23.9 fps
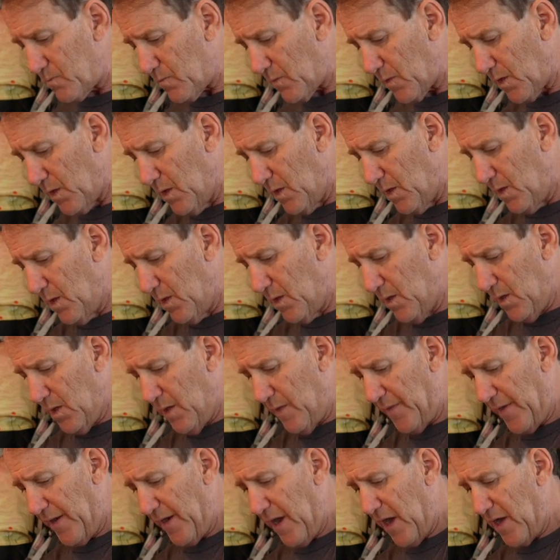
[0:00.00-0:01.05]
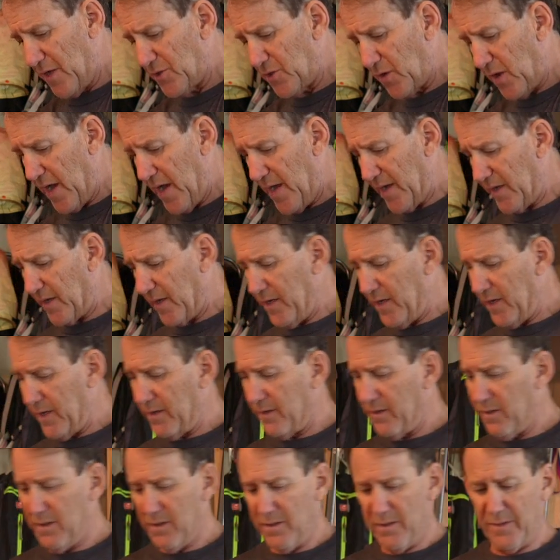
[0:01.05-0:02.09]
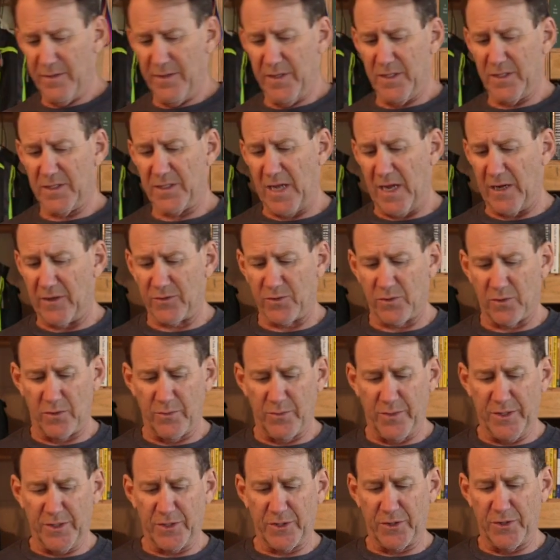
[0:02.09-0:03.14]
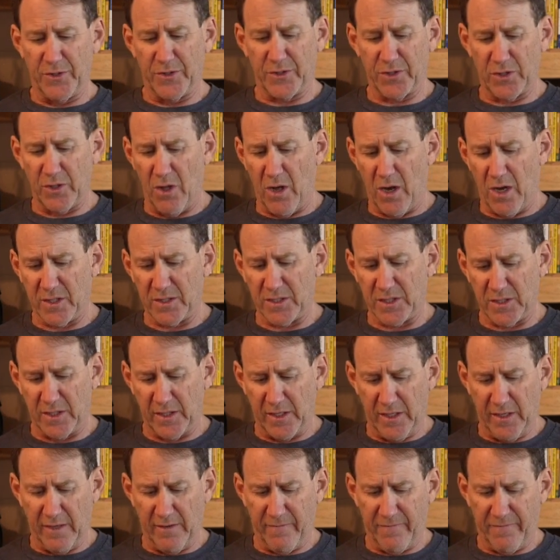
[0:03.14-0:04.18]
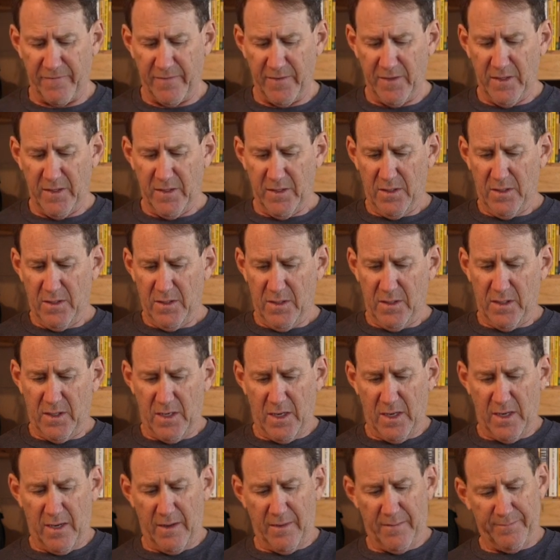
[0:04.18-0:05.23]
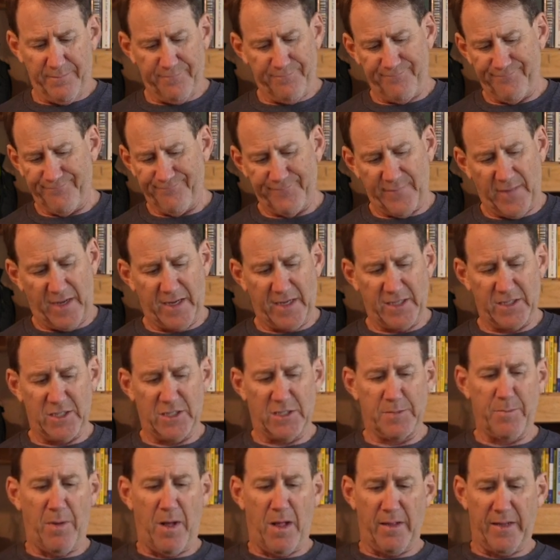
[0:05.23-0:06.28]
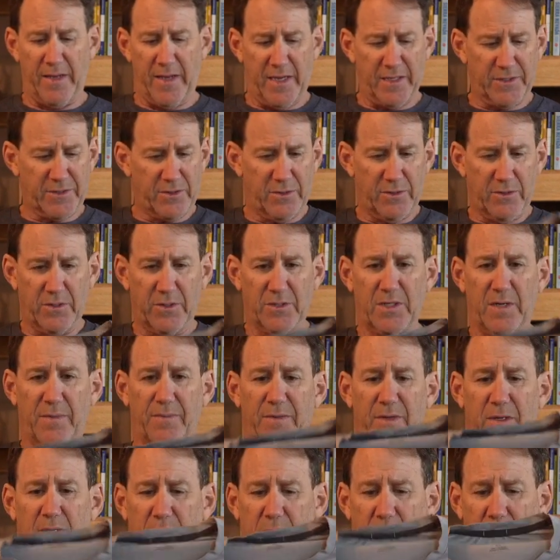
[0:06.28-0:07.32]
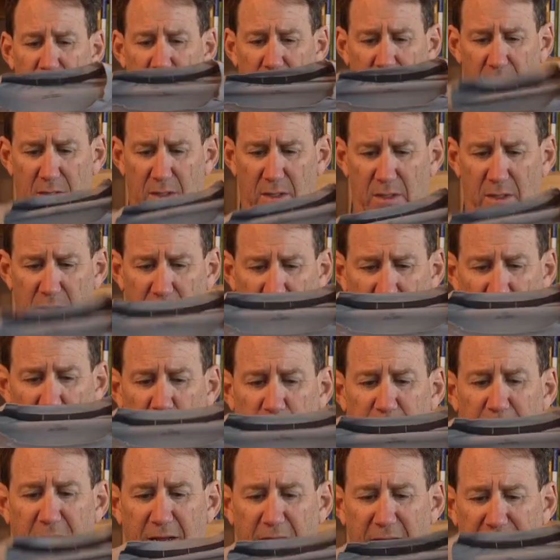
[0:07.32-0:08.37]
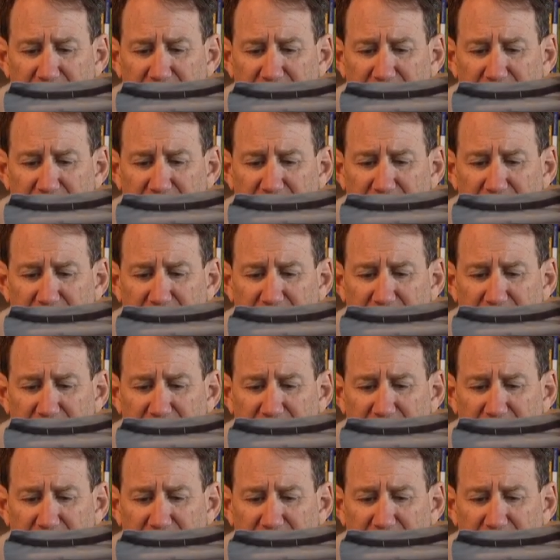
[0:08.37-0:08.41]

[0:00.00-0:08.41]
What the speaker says: And then I also hike in this Outdoor Research long sleeve, I guess it's polyester or something, UPF